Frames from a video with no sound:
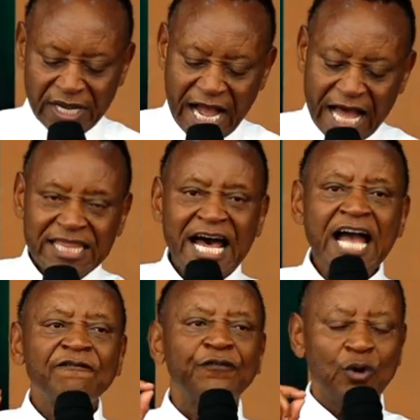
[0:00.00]
A
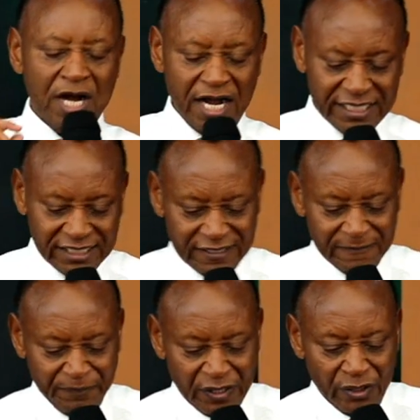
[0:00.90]
thankful heart
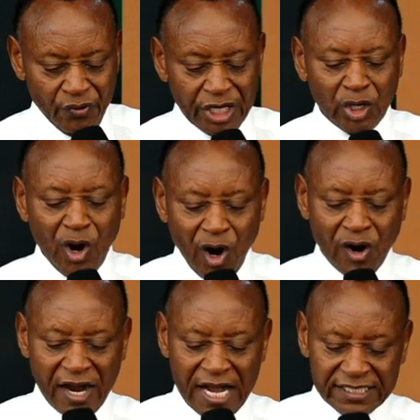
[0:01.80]

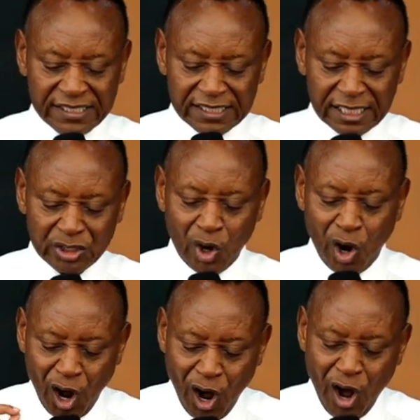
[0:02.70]
recognizes that
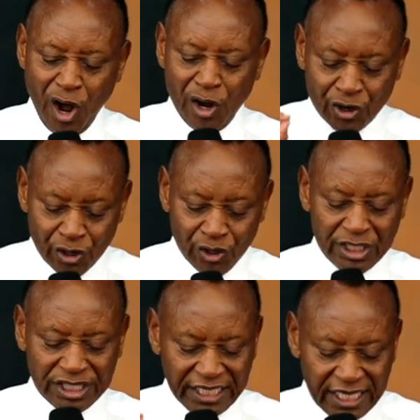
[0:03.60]
all
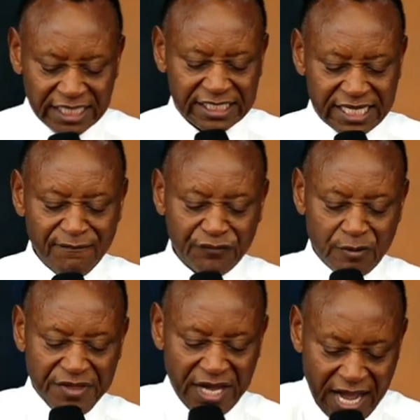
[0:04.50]
good things come
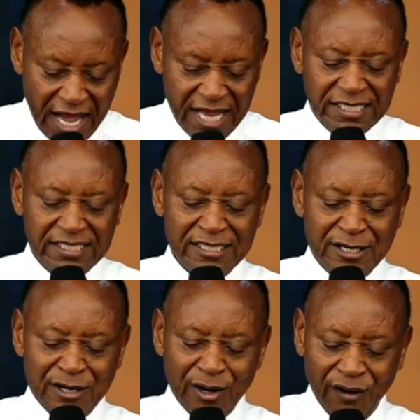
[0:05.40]
from the hand
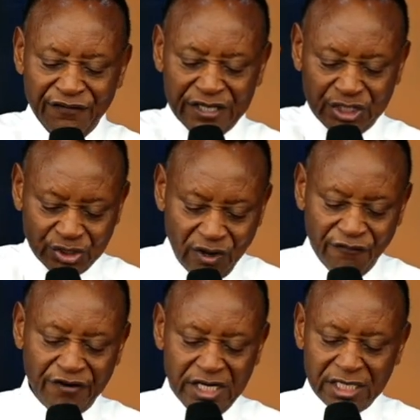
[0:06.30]
of the
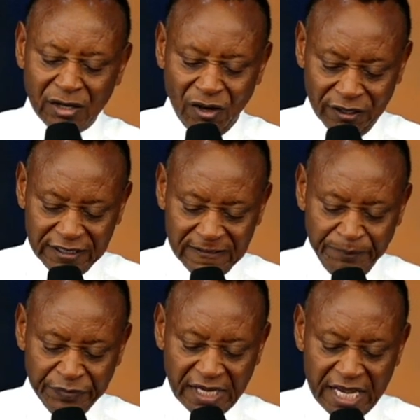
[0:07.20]
sovereign God
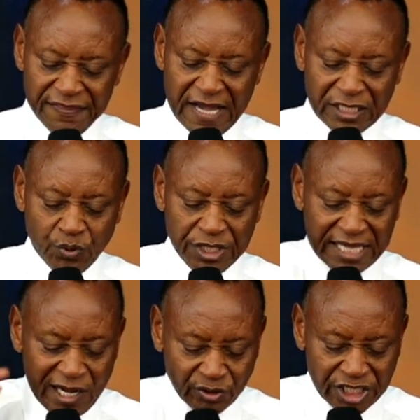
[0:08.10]
and that
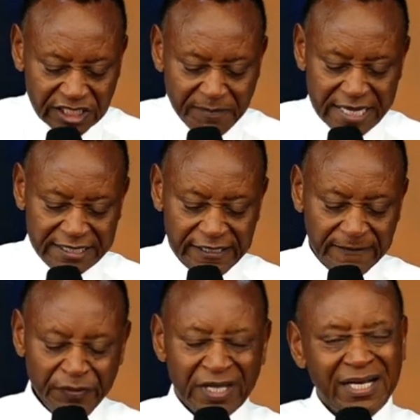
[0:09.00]
without his mercy,
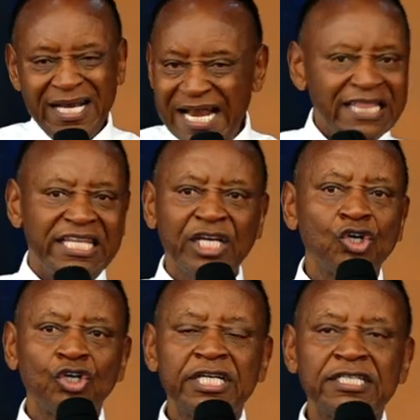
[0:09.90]
nothing
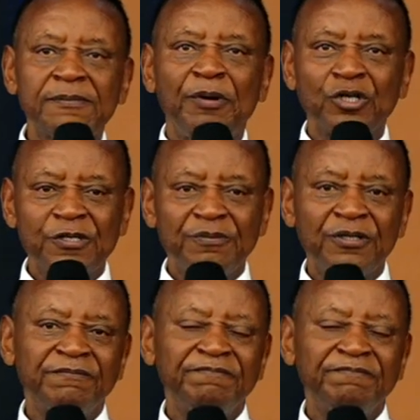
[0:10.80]
good is possible.